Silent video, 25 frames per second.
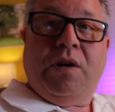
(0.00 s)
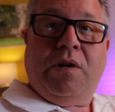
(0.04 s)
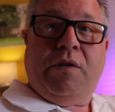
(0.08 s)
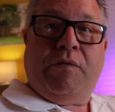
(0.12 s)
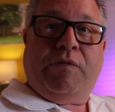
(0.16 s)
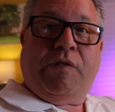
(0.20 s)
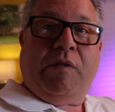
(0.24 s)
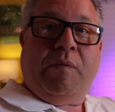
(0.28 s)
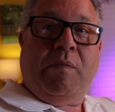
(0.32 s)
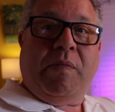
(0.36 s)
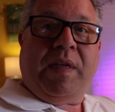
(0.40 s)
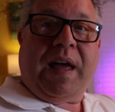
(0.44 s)

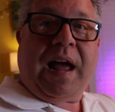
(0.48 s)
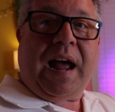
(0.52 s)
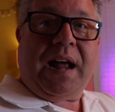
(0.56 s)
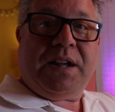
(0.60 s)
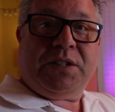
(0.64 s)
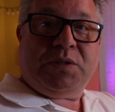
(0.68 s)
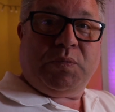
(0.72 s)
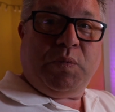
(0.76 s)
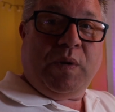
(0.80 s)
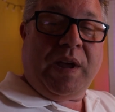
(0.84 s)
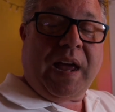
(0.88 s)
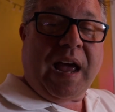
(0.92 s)
From
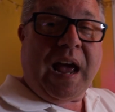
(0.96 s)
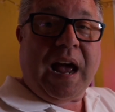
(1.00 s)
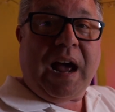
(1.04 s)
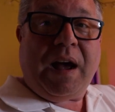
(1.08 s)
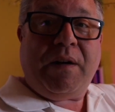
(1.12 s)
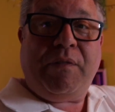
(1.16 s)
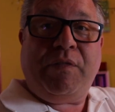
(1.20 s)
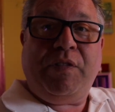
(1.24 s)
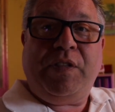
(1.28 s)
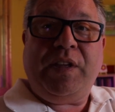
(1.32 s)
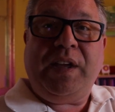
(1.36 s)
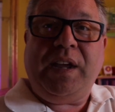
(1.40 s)
that, we
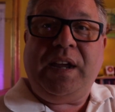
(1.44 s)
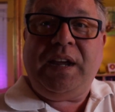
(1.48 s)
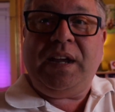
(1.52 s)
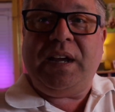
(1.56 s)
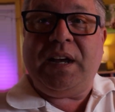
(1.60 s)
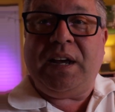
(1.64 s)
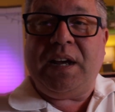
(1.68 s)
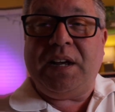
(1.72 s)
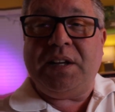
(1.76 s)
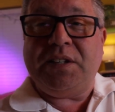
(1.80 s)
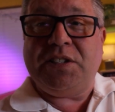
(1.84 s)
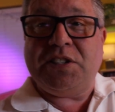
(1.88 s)
have
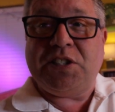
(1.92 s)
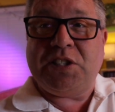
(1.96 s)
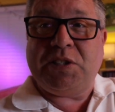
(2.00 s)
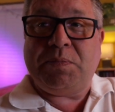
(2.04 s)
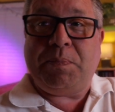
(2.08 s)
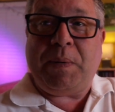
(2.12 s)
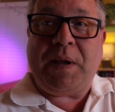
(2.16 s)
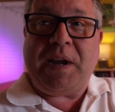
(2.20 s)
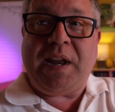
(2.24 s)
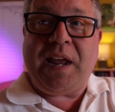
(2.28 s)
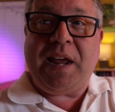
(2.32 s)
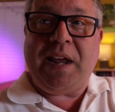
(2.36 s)
the
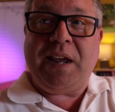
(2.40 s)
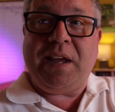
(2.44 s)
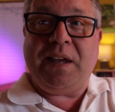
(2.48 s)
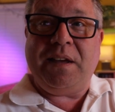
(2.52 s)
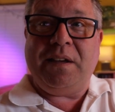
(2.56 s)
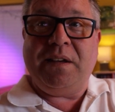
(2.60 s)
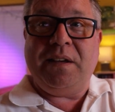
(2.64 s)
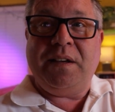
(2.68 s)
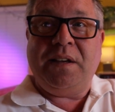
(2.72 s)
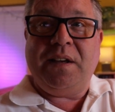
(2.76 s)
spinning